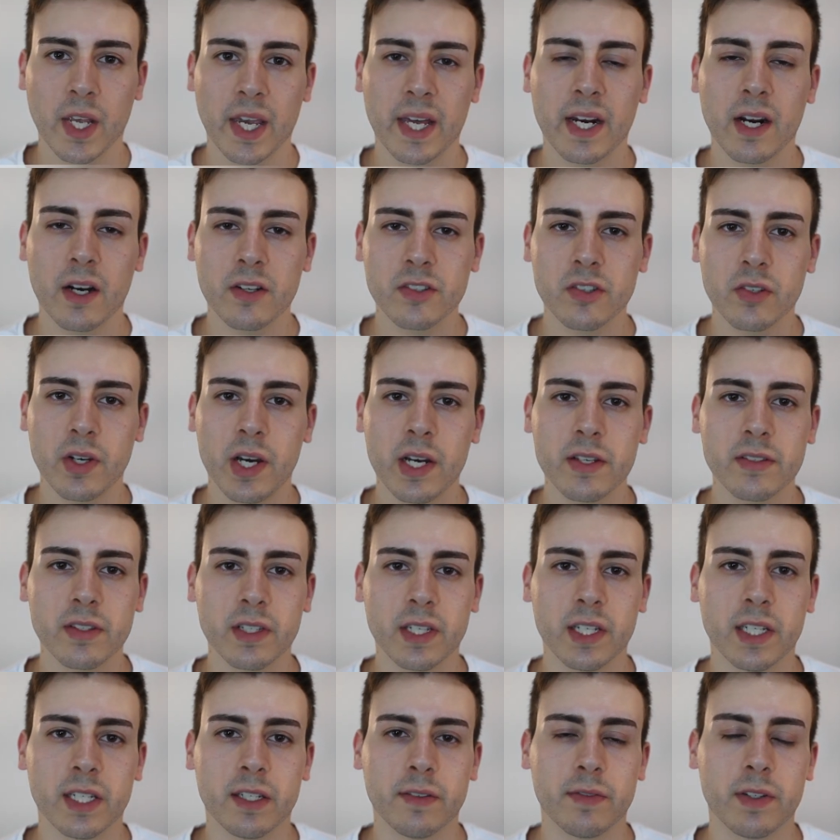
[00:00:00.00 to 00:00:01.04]
It also has
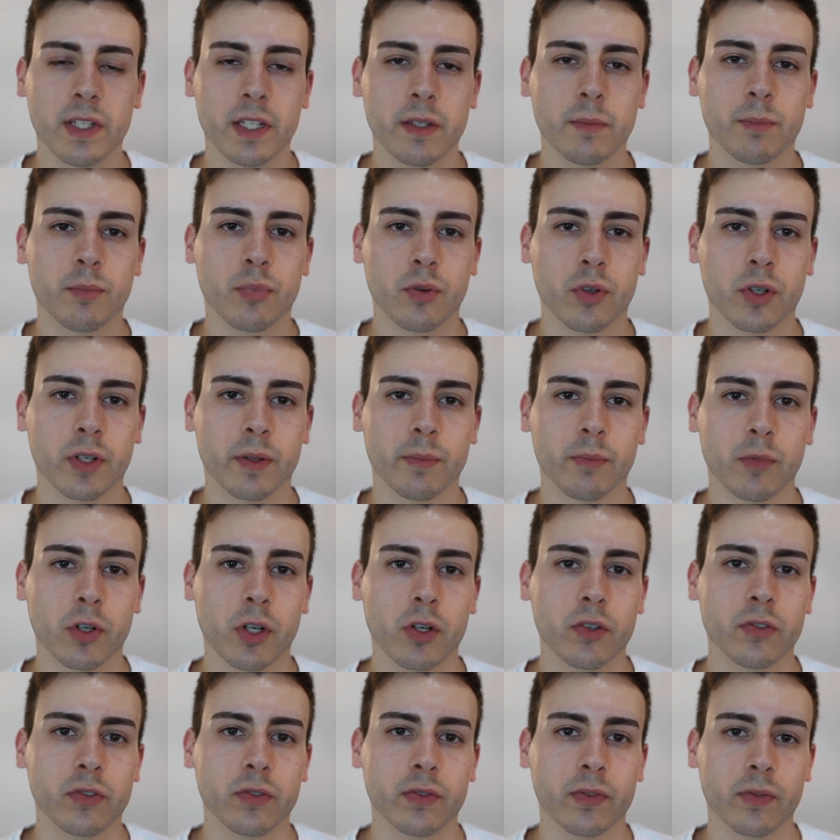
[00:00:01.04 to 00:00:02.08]
evening
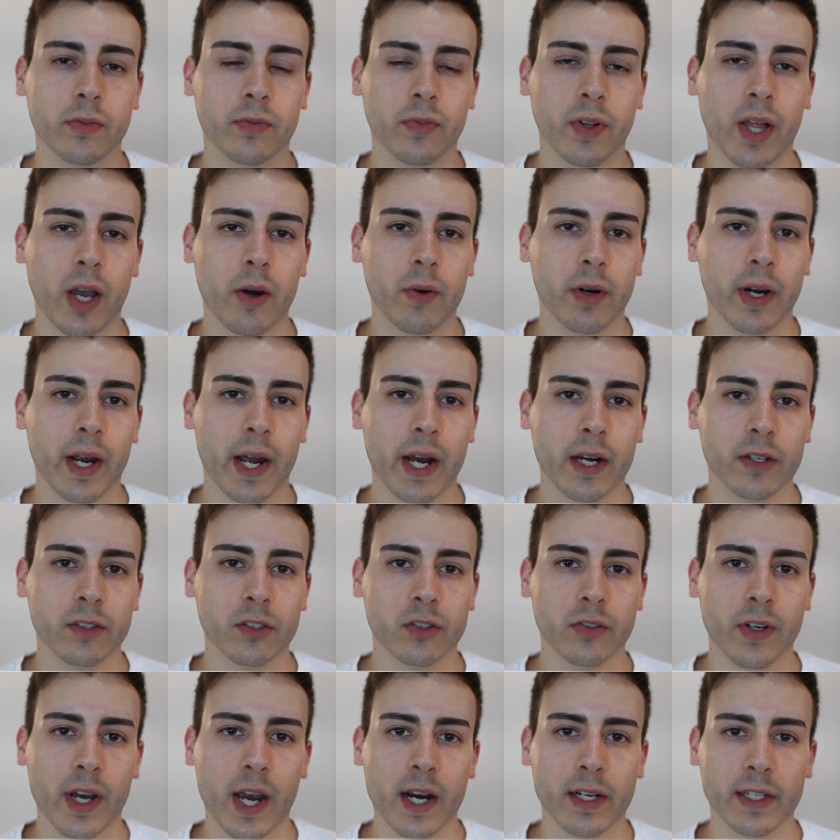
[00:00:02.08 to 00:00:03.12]
primrose flower
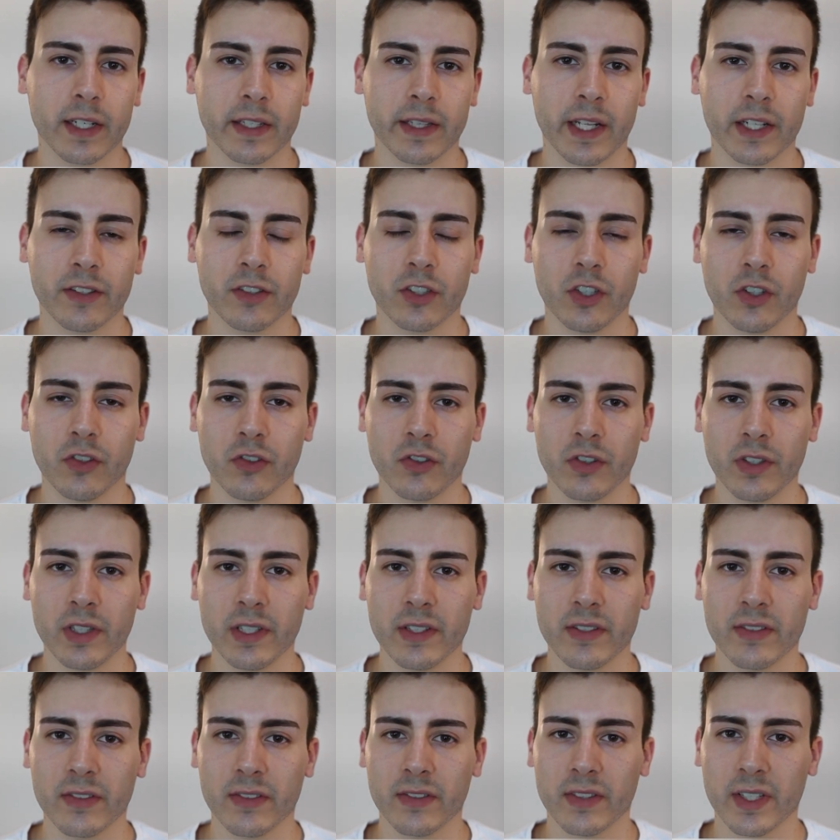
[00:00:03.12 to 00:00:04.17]
extract, and that's usually
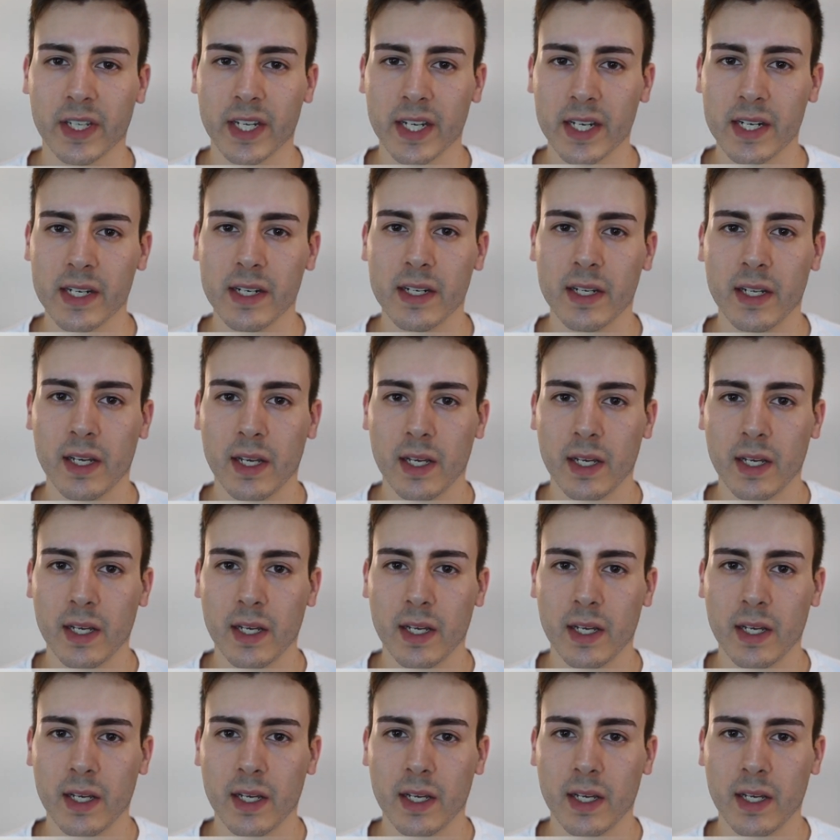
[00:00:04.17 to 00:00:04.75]
seen